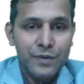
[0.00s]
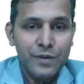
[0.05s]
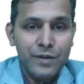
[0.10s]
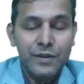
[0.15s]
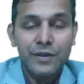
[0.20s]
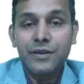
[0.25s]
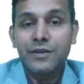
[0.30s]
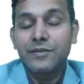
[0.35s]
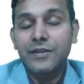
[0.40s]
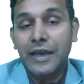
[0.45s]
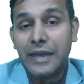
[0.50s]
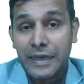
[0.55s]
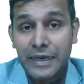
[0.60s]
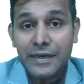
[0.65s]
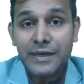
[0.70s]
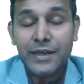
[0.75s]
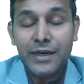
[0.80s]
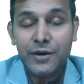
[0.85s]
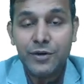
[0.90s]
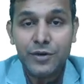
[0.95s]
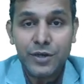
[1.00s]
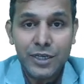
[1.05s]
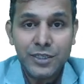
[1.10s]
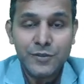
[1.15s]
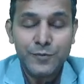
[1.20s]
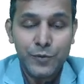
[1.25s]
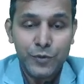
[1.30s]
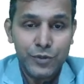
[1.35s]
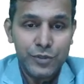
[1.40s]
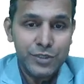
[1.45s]
In secondary
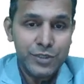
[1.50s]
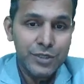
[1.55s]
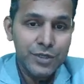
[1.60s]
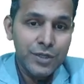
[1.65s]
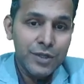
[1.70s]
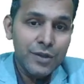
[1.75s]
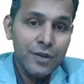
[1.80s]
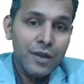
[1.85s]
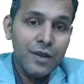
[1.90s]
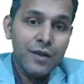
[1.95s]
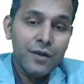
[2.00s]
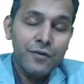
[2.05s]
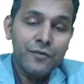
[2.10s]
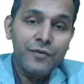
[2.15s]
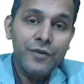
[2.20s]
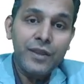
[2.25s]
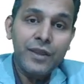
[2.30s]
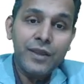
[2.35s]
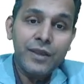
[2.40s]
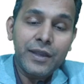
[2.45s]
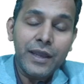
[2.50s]
transport we